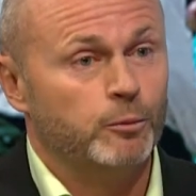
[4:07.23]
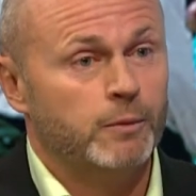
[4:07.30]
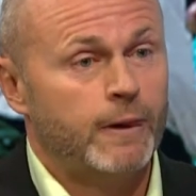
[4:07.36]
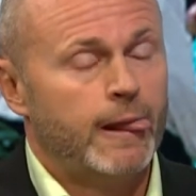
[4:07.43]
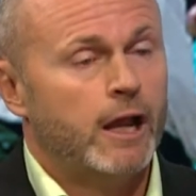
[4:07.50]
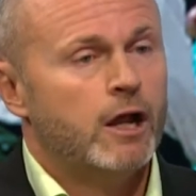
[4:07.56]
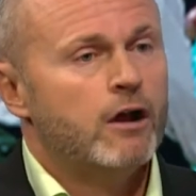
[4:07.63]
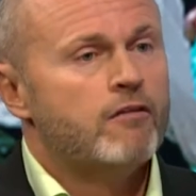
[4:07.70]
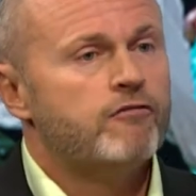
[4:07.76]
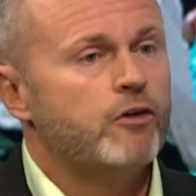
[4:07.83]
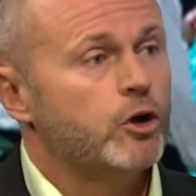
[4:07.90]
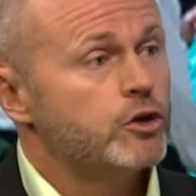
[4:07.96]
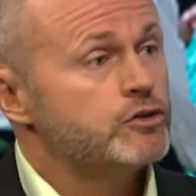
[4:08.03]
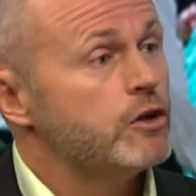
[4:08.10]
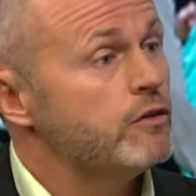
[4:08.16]
Oh.
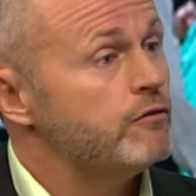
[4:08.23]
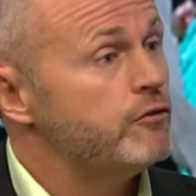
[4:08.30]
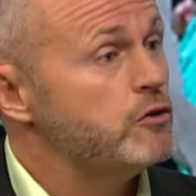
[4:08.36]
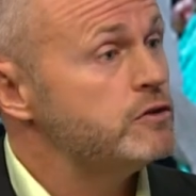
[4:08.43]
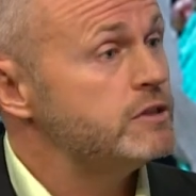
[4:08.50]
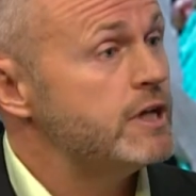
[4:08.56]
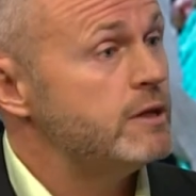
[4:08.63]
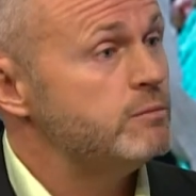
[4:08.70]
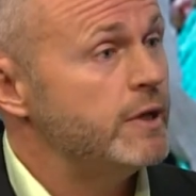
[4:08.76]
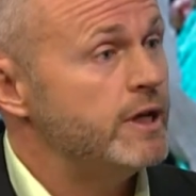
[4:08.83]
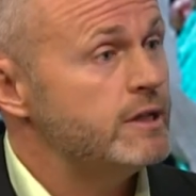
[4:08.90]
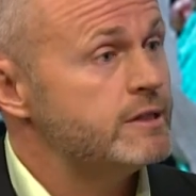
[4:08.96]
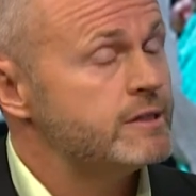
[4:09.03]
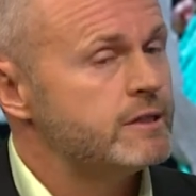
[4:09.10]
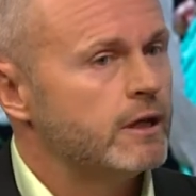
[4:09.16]
Focus on the first 10
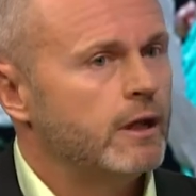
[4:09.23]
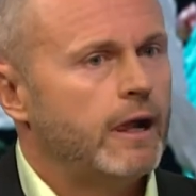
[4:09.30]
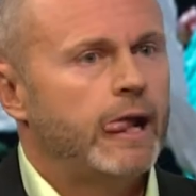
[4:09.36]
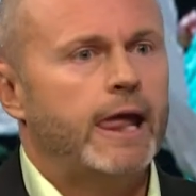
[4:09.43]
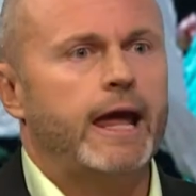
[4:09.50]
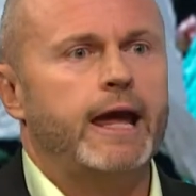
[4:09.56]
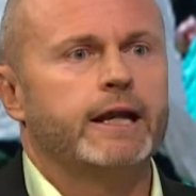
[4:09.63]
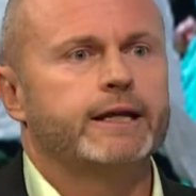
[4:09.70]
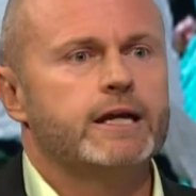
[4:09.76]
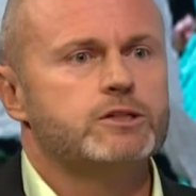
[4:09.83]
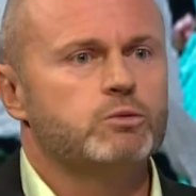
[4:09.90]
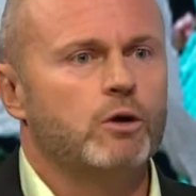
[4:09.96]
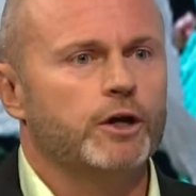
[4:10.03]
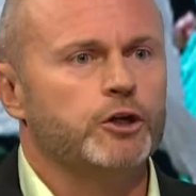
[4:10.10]
minutes, and guess what?